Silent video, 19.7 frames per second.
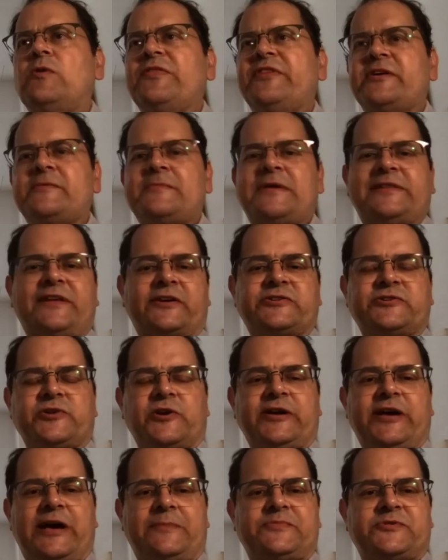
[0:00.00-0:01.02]
about lecture
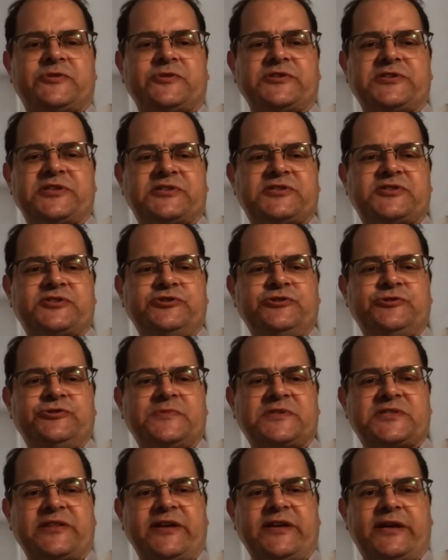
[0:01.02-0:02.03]
capture is it
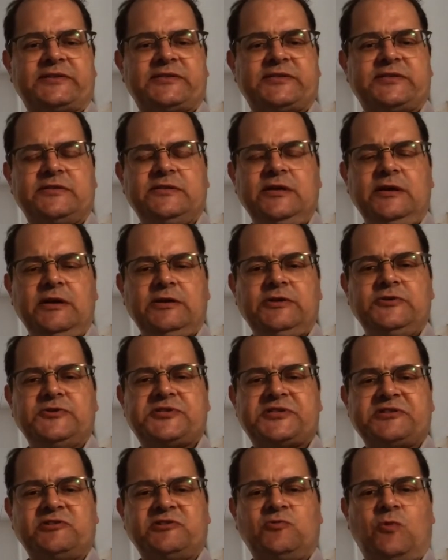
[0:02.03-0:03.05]
assumes that you
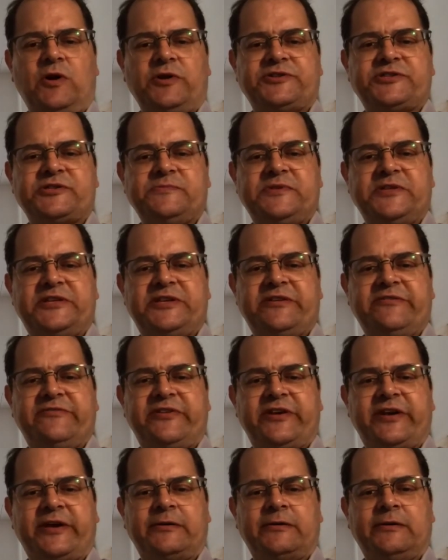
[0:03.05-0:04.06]
still want to be
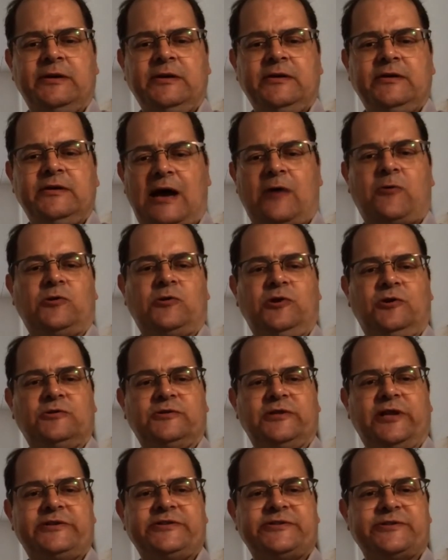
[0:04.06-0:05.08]
giving hour-long
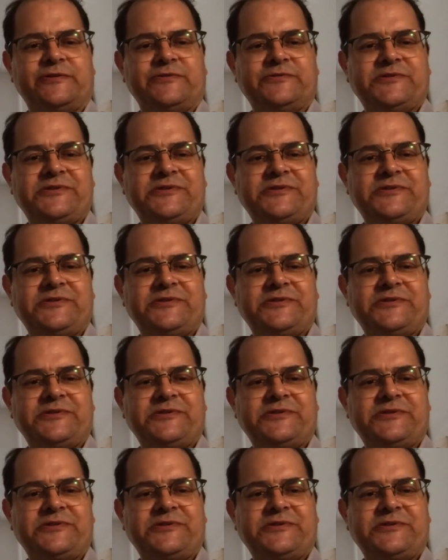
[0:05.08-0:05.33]
lectures.